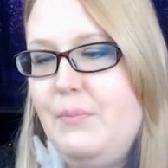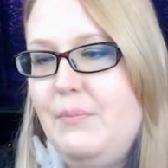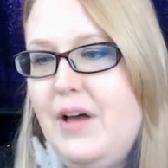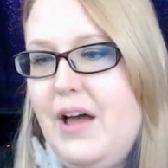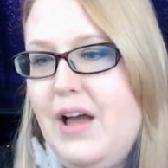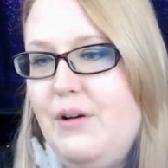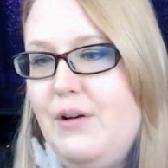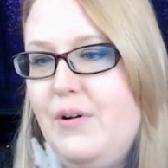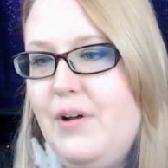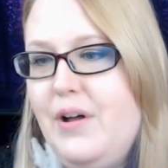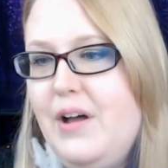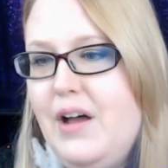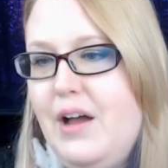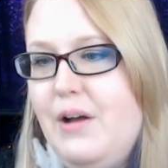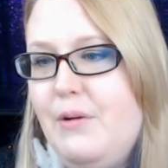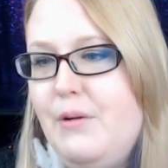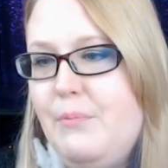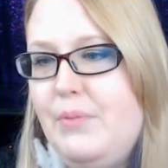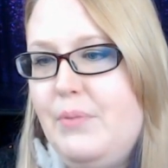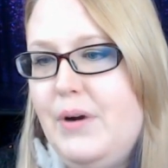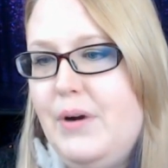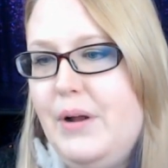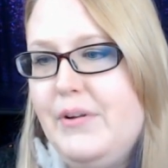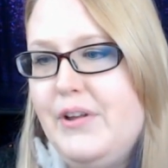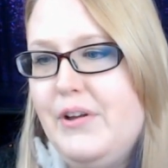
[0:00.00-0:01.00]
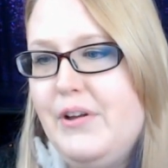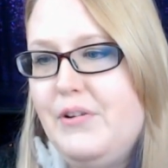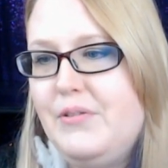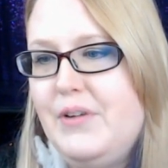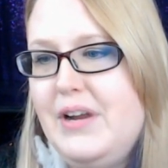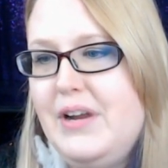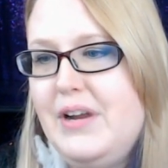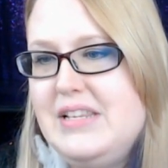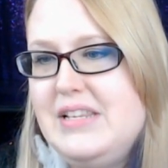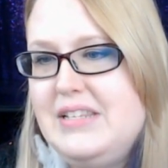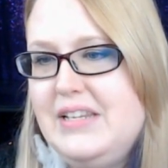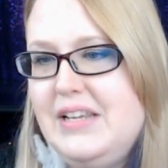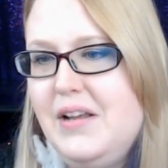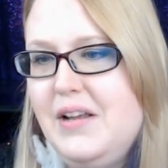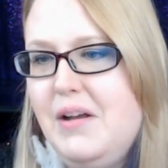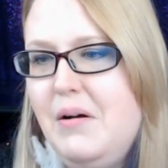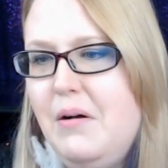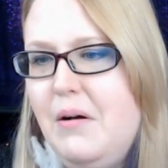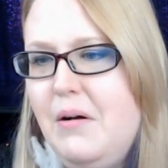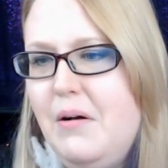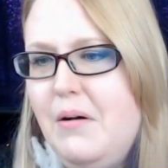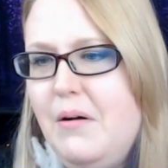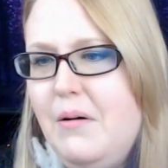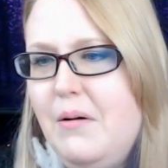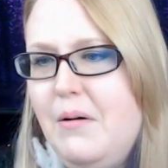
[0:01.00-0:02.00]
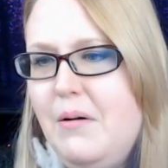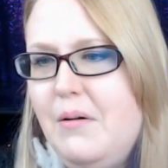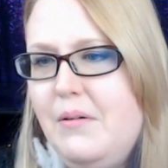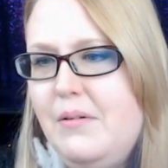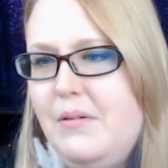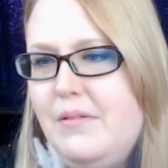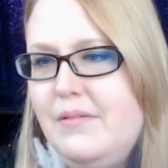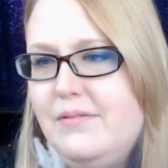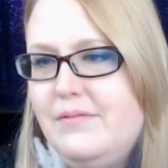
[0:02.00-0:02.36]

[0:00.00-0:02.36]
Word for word: I'll, I'll probably go crazy. Oh.